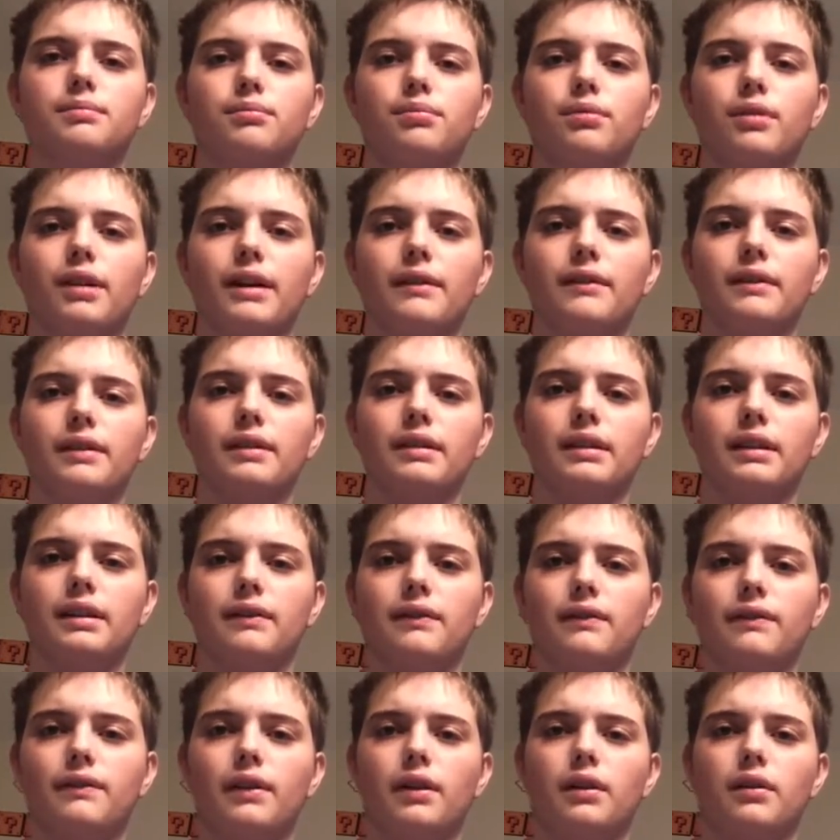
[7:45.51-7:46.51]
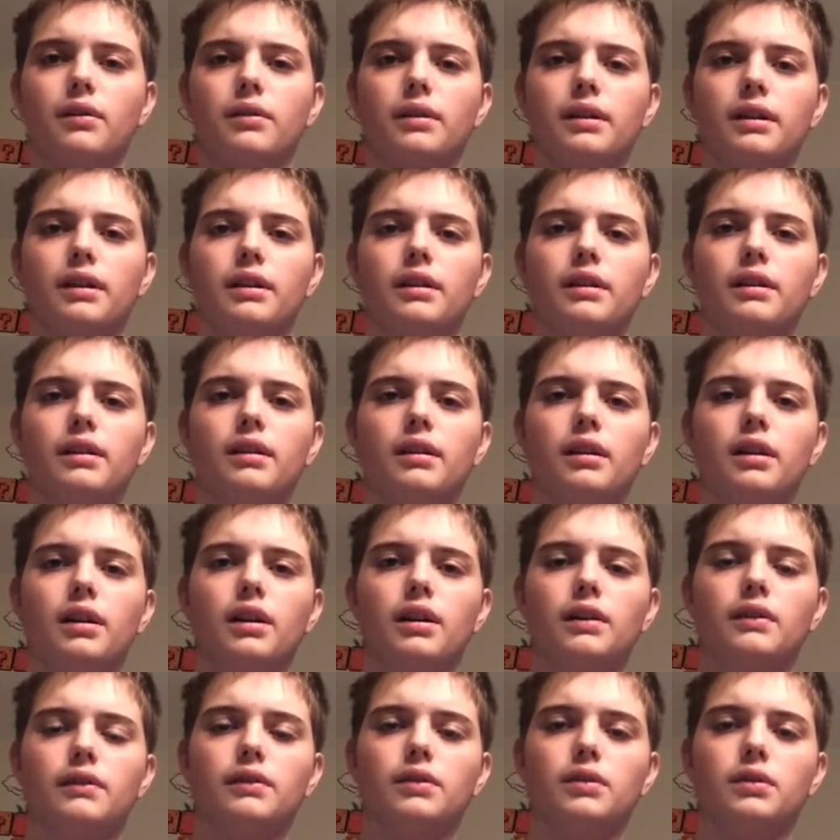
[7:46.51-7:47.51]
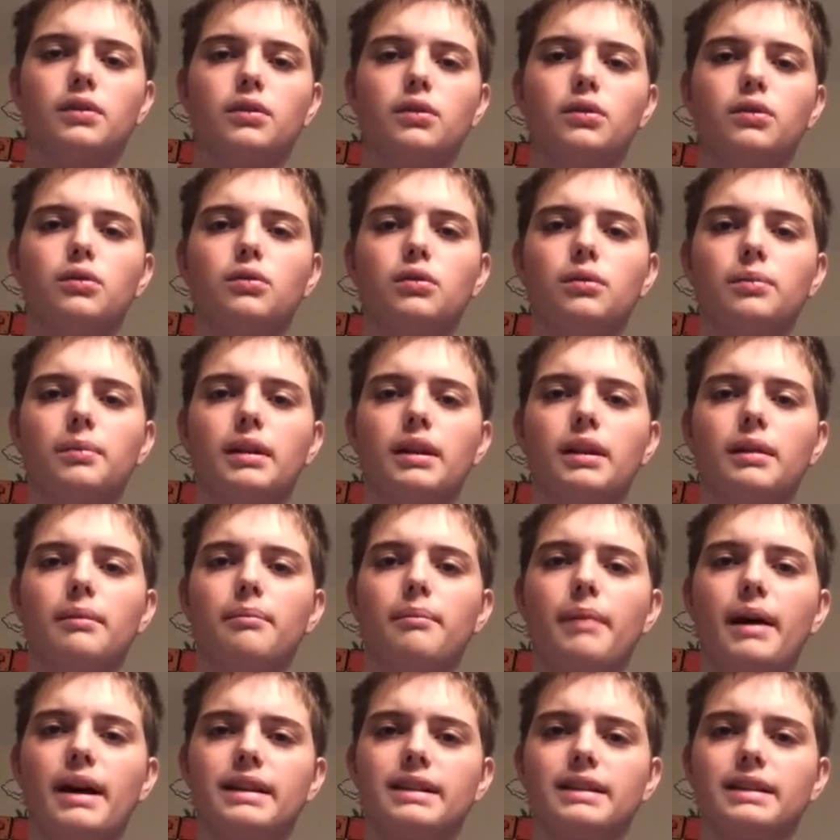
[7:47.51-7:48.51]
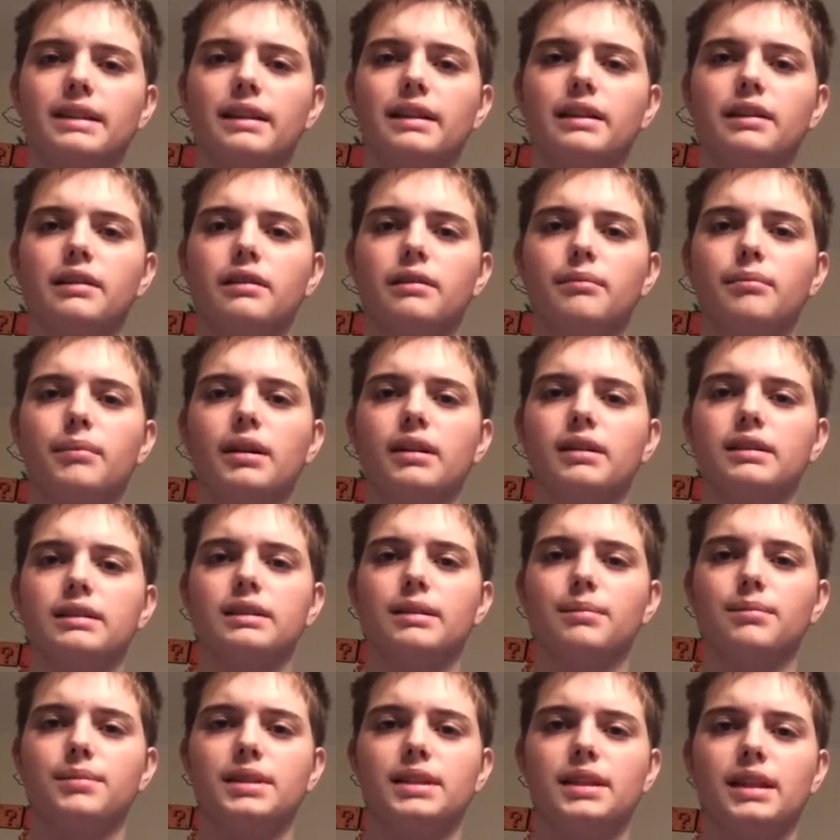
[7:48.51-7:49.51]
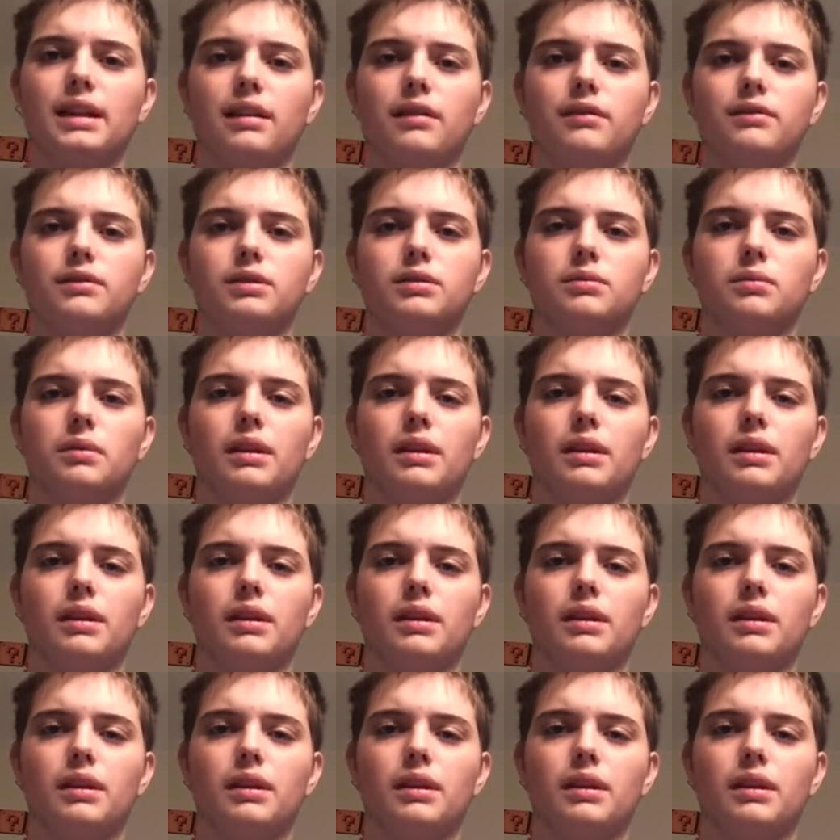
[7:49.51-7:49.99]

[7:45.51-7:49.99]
privately voted for who would be the best leader amongst themselves